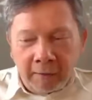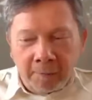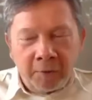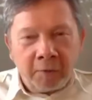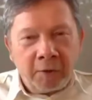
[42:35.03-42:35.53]

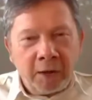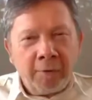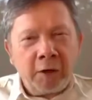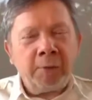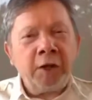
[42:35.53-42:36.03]
they've
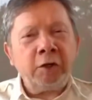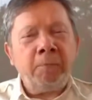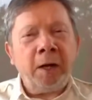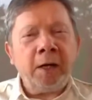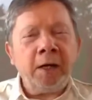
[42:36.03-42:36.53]
expressed an
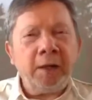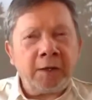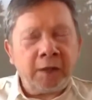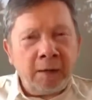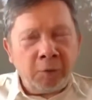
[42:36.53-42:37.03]
opinion that
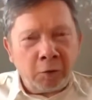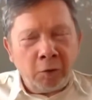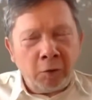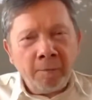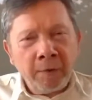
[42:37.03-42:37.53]
seems
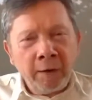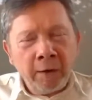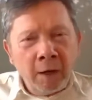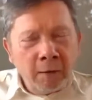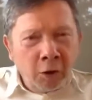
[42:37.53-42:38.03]
to
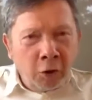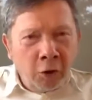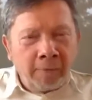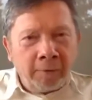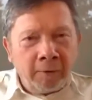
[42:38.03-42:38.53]

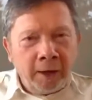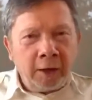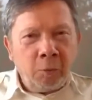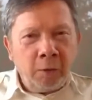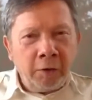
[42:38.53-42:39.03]

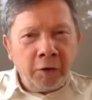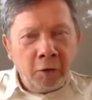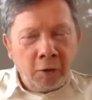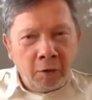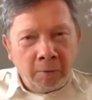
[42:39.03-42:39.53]
conflict with
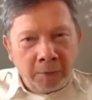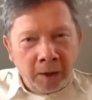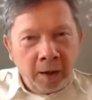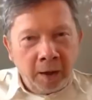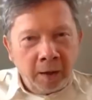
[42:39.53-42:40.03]
your
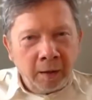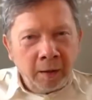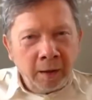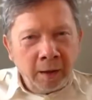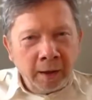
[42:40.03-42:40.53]
opinion.
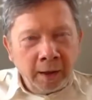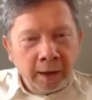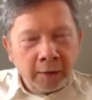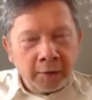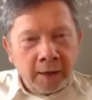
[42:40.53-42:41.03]

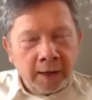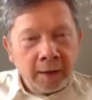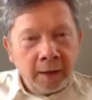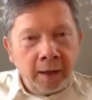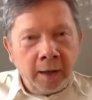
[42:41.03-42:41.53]
And
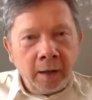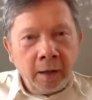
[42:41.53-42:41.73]
suddenly